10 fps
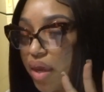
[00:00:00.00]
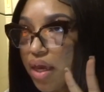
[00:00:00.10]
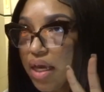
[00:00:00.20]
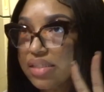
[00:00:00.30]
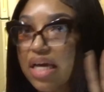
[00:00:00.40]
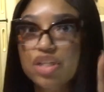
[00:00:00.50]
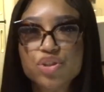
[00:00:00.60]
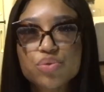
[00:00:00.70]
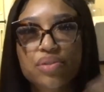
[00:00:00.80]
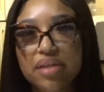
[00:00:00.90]
it's like a
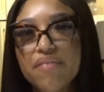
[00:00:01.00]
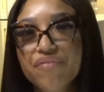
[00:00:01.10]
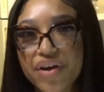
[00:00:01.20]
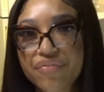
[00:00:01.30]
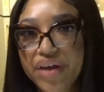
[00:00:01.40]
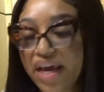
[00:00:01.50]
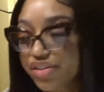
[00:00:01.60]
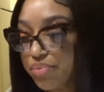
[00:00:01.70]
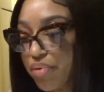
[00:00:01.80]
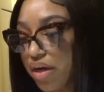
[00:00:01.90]
2-step
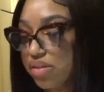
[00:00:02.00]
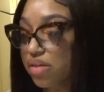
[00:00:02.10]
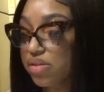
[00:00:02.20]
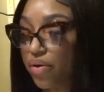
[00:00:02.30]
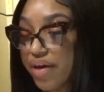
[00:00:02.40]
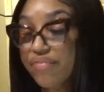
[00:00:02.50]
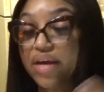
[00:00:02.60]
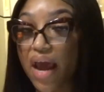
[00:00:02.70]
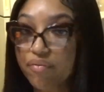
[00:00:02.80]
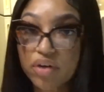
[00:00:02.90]
verification process. So even
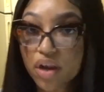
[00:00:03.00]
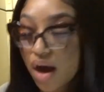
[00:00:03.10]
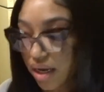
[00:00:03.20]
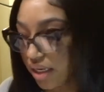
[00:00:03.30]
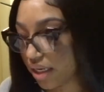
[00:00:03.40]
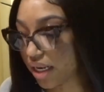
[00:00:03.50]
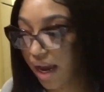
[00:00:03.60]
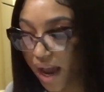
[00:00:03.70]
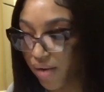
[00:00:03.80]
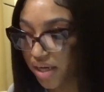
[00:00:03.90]
after logging in, like
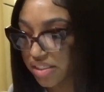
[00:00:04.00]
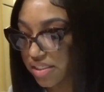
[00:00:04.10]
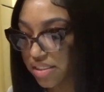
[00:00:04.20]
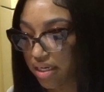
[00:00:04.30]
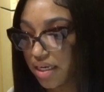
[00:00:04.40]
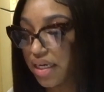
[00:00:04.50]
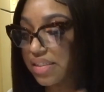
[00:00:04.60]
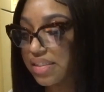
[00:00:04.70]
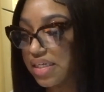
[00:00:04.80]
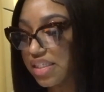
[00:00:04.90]
how I just did, it
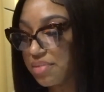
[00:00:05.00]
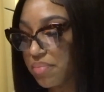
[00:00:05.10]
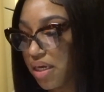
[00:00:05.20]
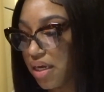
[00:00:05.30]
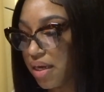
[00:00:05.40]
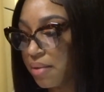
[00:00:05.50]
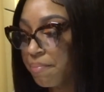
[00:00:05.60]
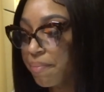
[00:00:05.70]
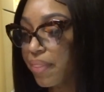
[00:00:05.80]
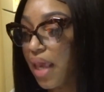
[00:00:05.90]
sends me
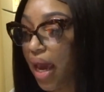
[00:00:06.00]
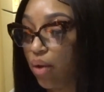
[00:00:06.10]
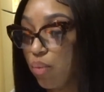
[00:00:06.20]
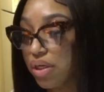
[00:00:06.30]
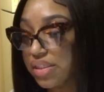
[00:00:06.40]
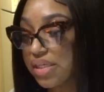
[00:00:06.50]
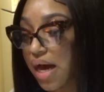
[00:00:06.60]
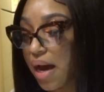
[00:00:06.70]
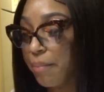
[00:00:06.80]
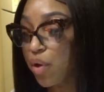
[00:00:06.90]
a
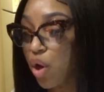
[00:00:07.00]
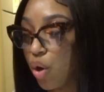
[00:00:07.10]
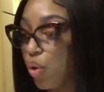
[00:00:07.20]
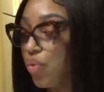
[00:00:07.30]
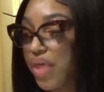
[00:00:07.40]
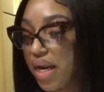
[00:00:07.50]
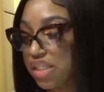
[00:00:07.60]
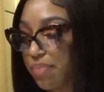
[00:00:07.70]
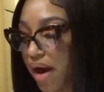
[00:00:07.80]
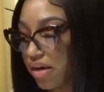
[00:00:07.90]
one-time code that
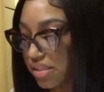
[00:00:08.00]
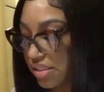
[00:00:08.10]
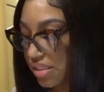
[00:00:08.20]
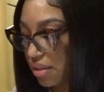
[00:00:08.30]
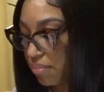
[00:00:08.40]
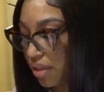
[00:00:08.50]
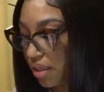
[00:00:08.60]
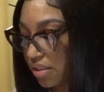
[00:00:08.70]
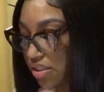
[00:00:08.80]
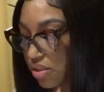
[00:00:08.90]
expires in 10
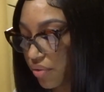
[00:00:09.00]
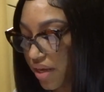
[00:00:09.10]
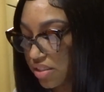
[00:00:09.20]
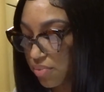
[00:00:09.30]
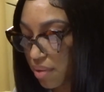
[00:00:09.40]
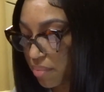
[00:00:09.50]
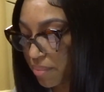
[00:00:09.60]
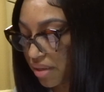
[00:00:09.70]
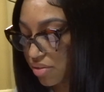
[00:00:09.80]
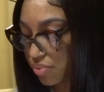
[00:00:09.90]
minutes. So that's what I'm
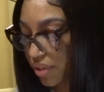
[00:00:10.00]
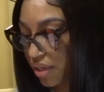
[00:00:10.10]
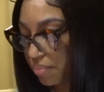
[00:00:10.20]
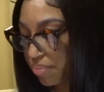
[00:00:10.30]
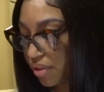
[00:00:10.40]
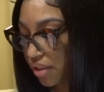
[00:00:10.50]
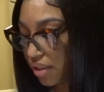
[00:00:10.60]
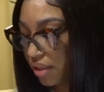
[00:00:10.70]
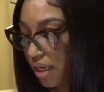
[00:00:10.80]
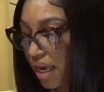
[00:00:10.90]
about to input.
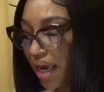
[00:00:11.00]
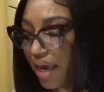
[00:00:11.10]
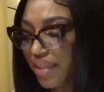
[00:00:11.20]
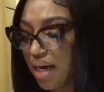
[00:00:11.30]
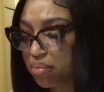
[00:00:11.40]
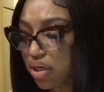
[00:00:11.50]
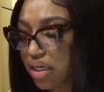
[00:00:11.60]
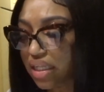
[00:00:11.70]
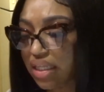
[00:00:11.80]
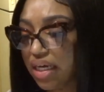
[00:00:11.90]
And then I'm going
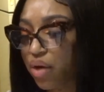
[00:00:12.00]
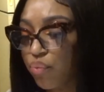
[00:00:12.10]
to click